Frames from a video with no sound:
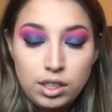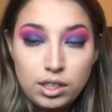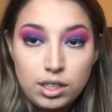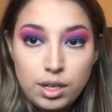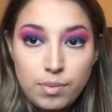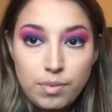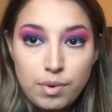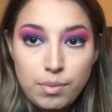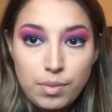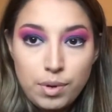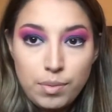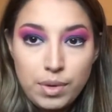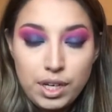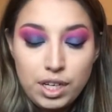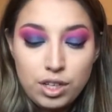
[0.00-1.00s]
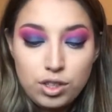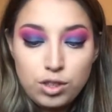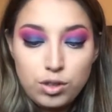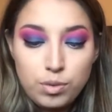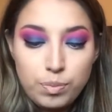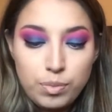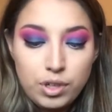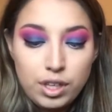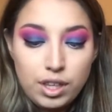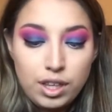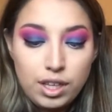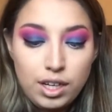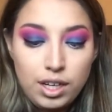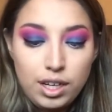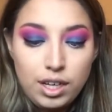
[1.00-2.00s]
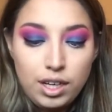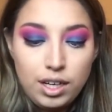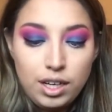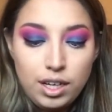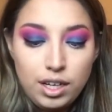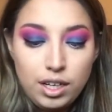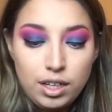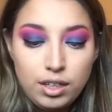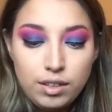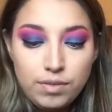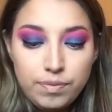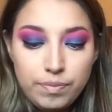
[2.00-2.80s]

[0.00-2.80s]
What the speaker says: except I'm going to make it super thin.